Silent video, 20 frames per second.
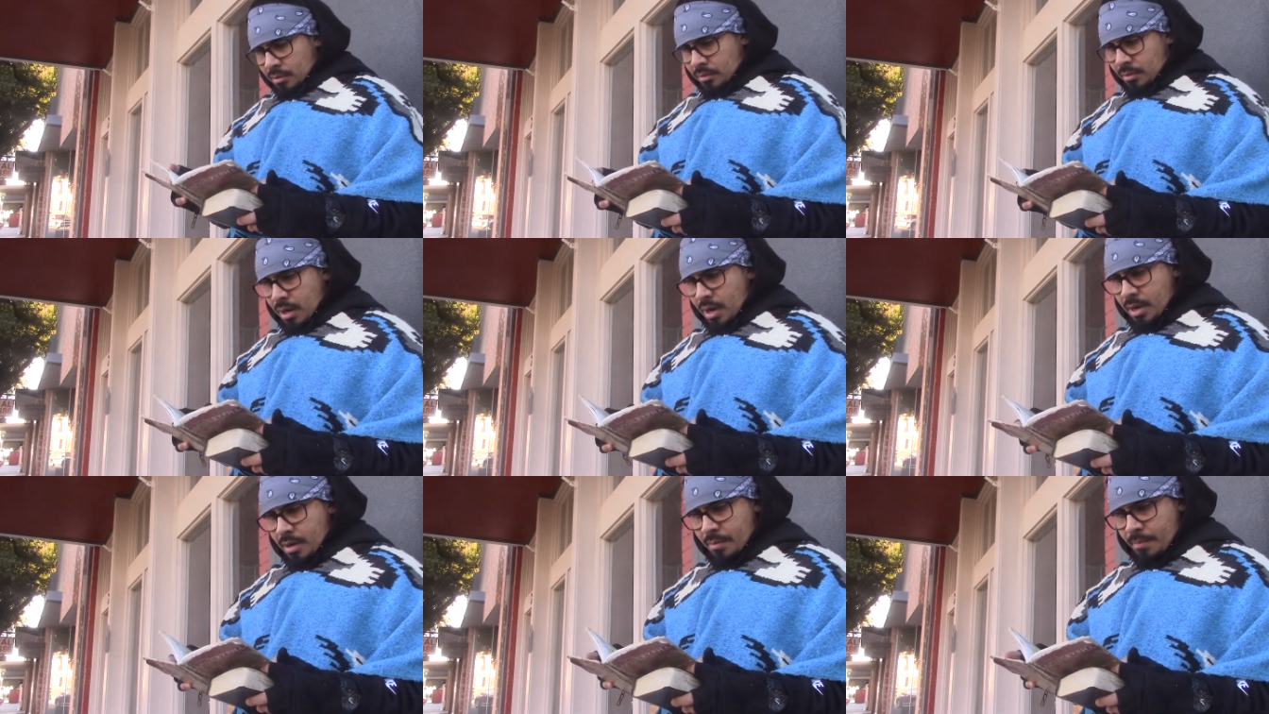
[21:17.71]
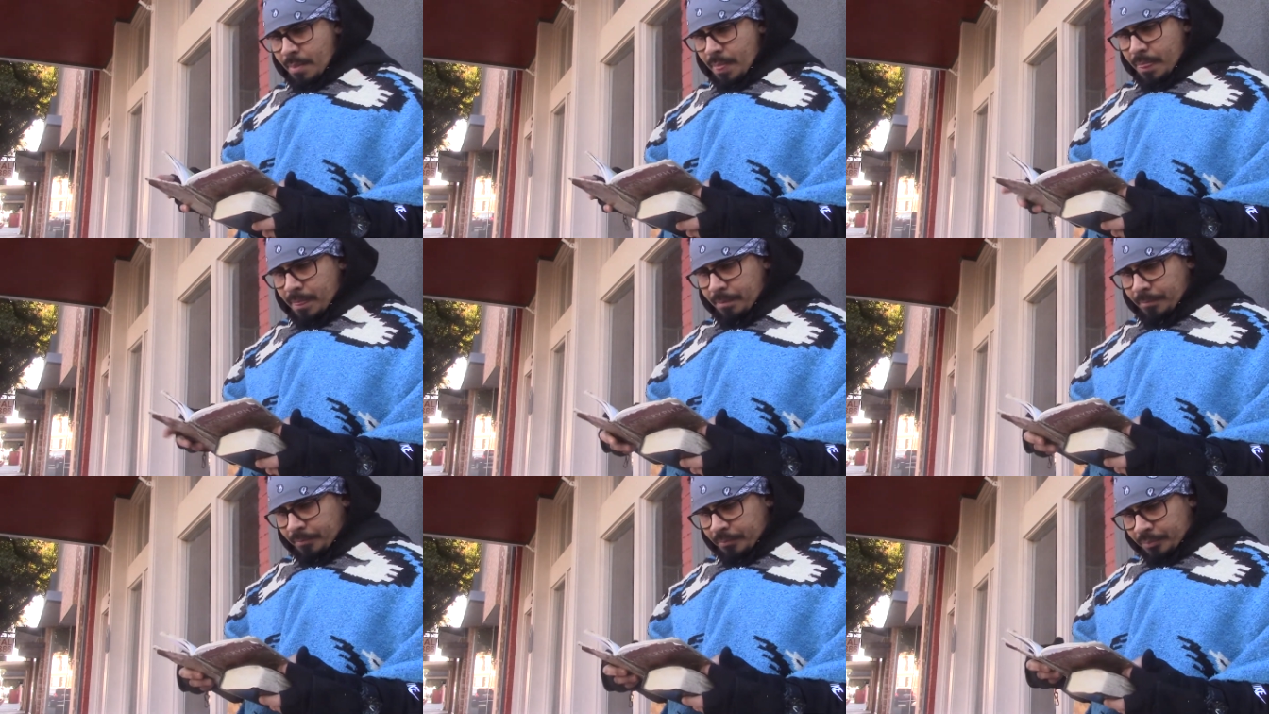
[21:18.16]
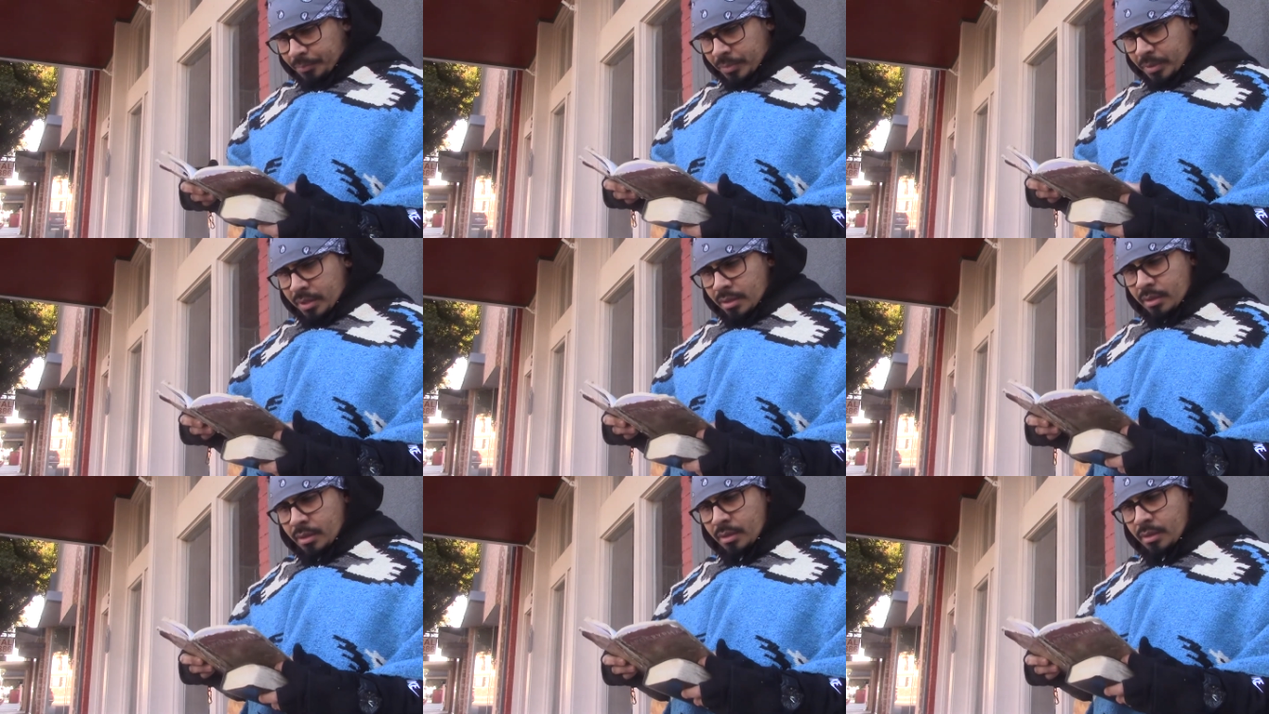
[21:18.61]
Right?
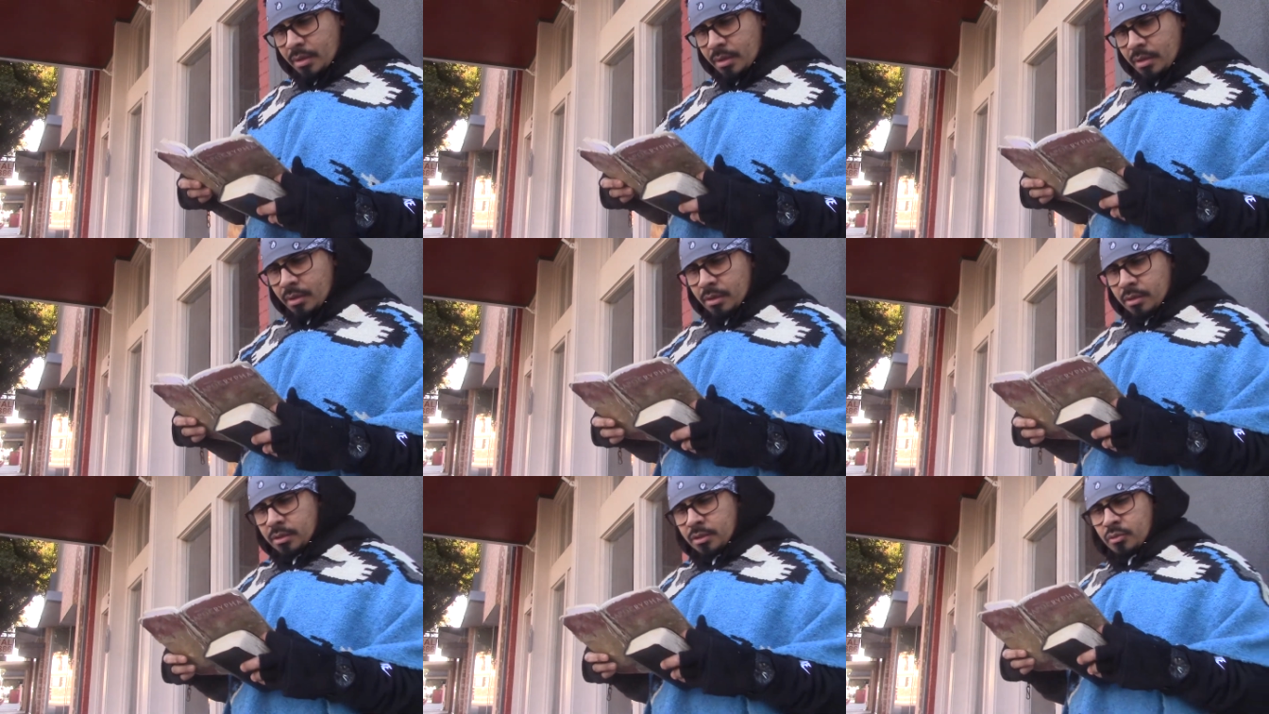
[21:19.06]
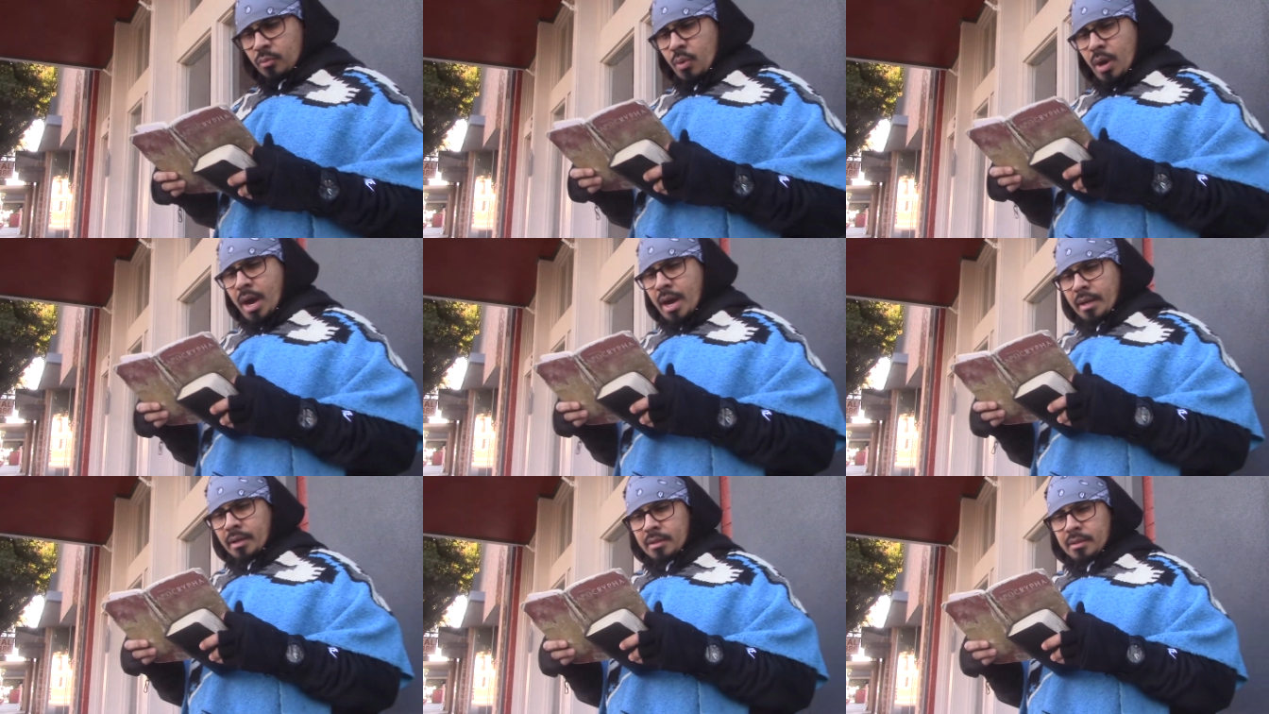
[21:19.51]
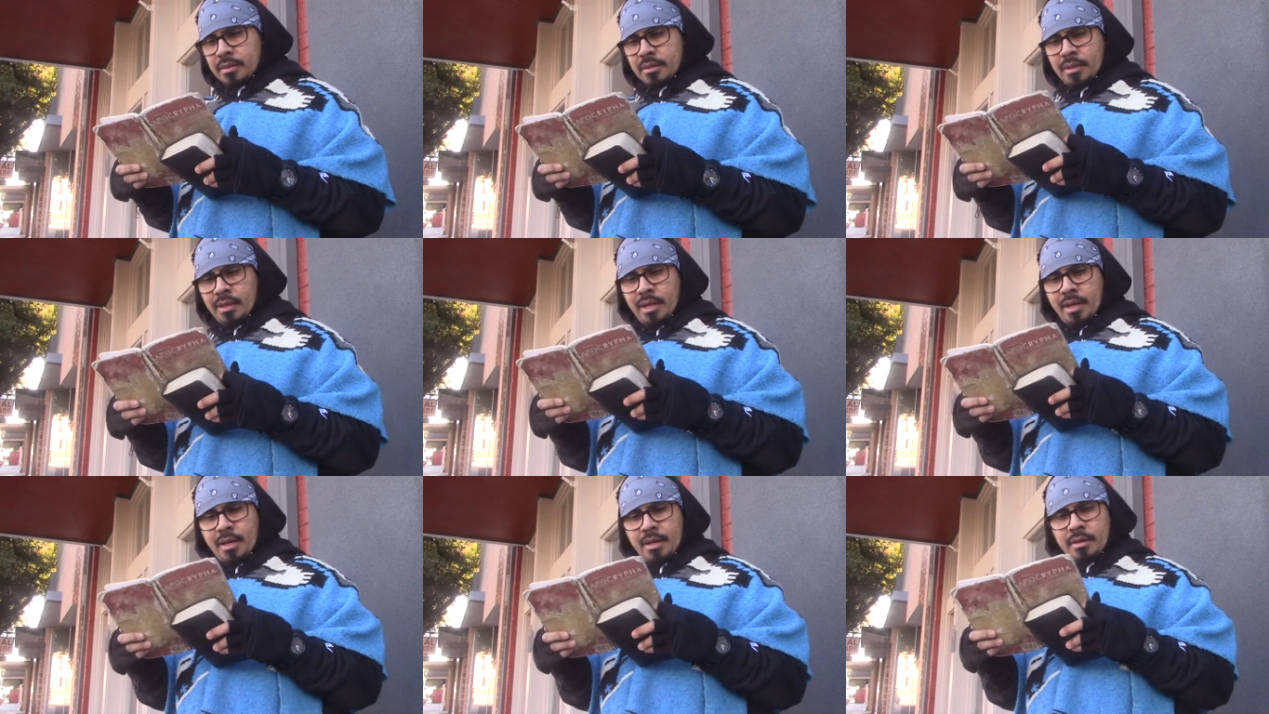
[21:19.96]
Sirach
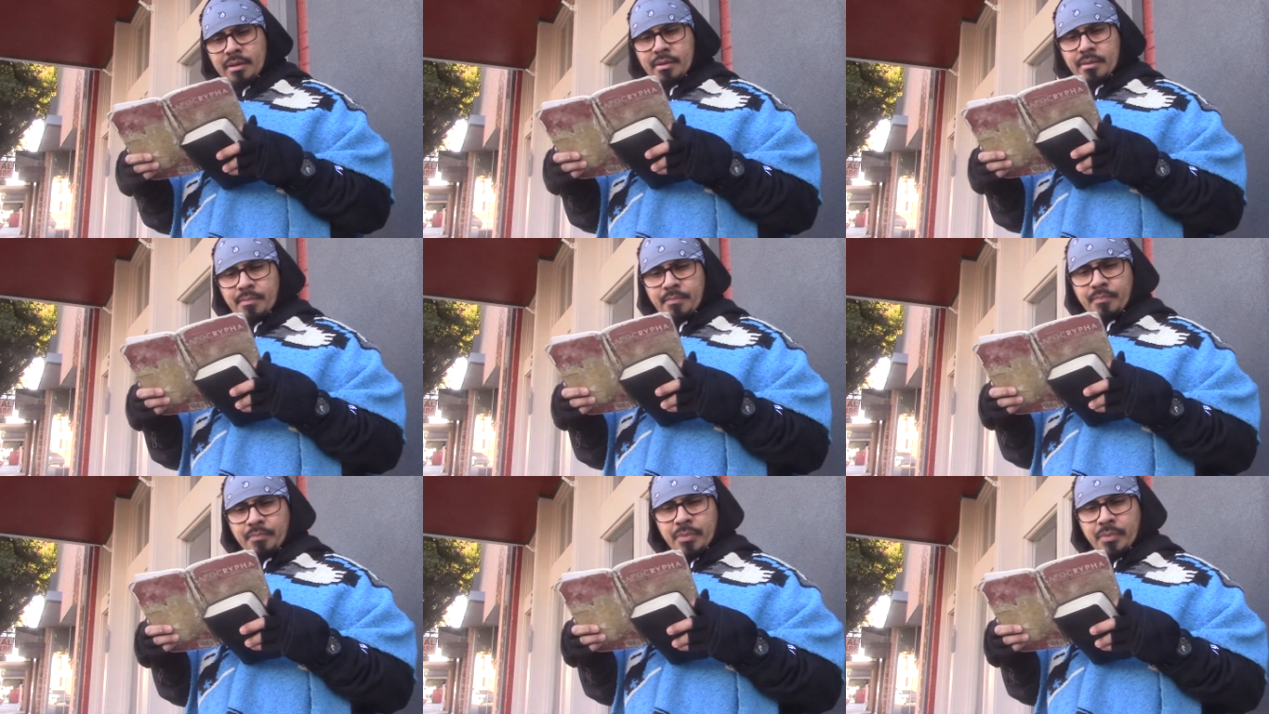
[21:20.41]
10